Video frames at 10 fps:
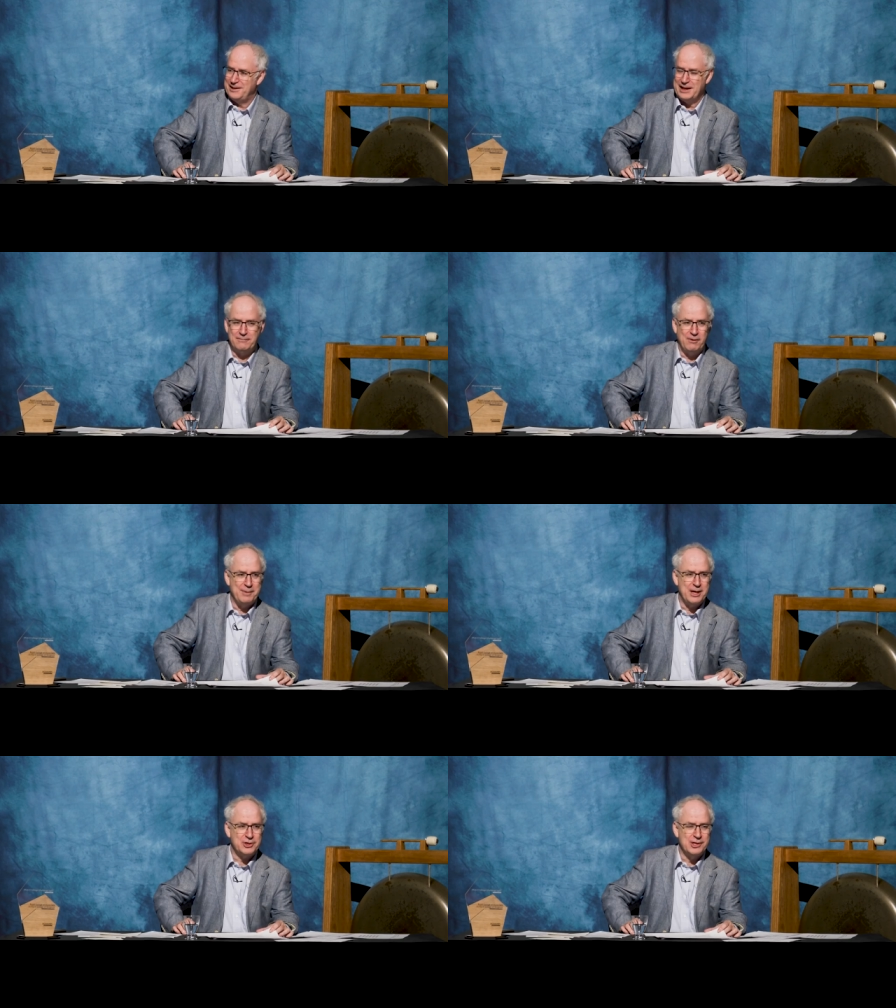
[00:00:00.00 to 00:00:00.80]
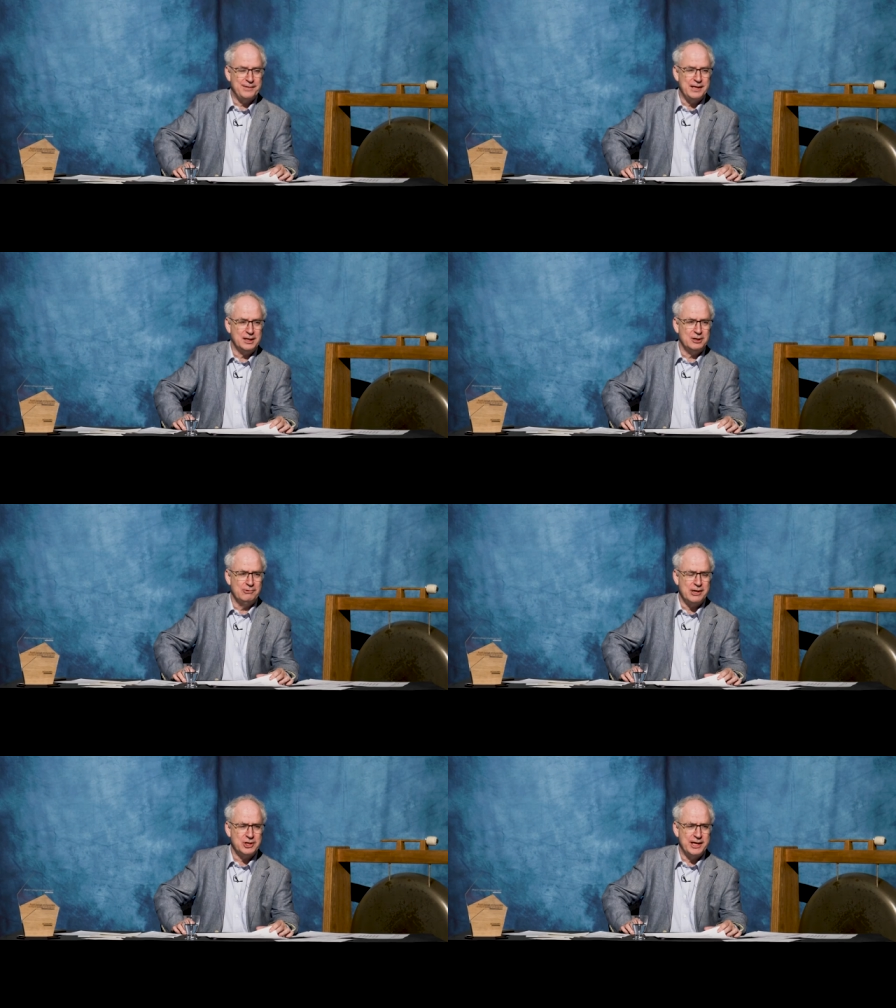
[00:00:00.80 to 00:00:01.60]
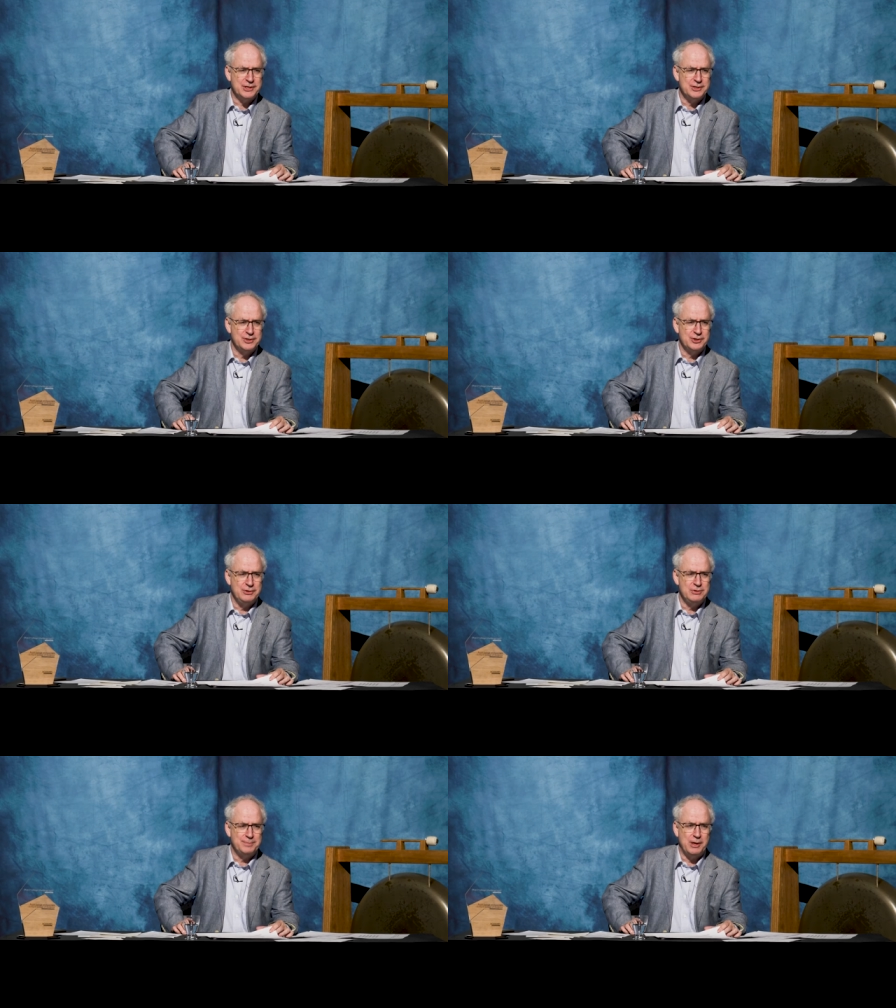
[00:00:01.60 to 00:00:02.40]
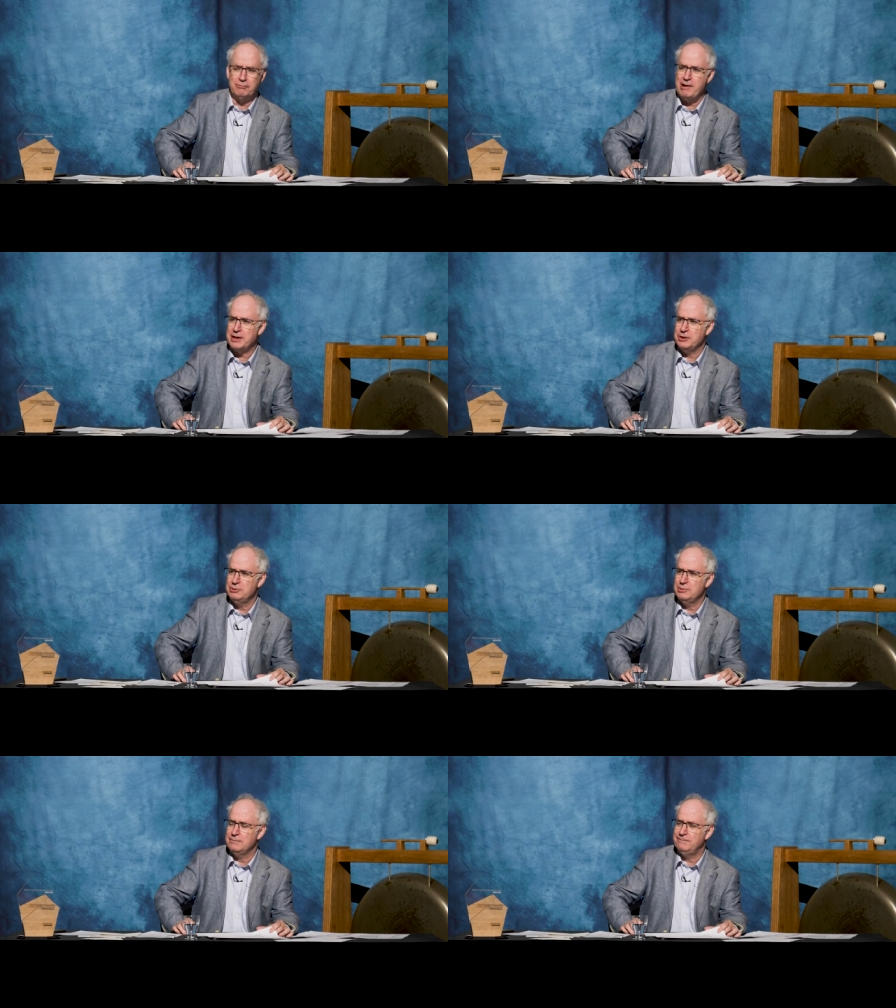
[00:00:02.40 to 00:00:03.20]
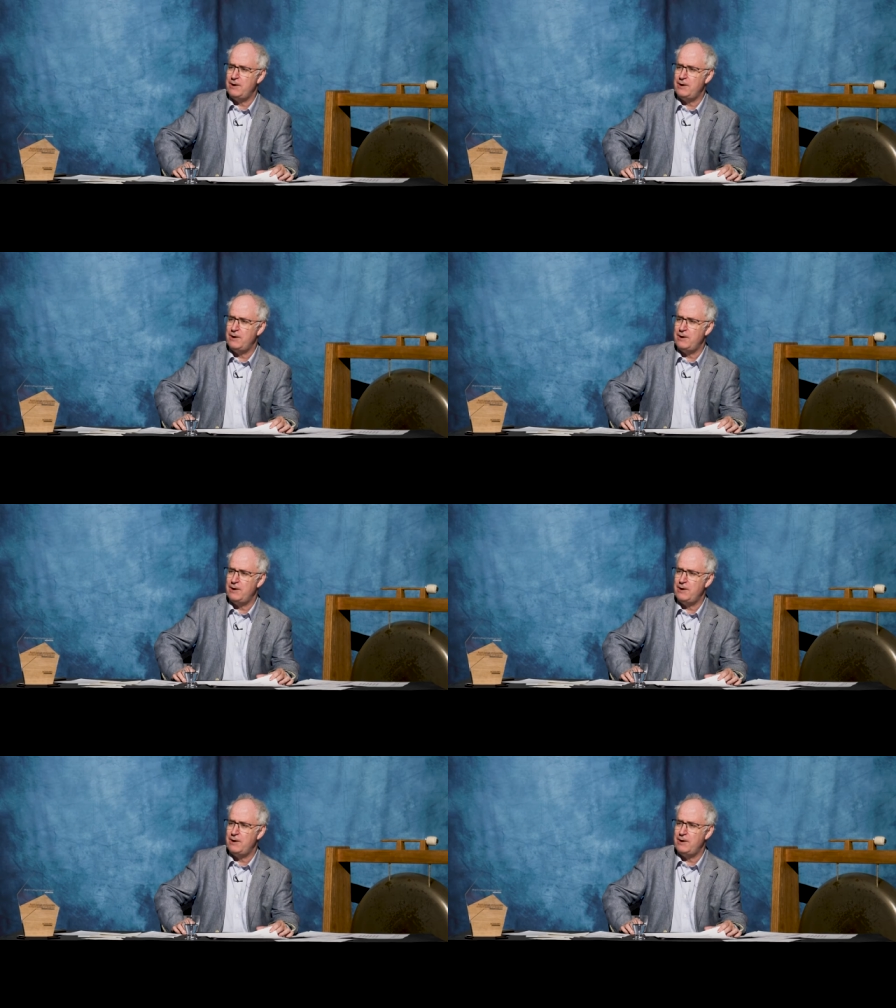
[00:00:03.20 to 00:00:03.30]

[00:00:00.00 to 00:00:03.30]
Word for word: Thank you very much. And I think congratulations are due to both Raghu and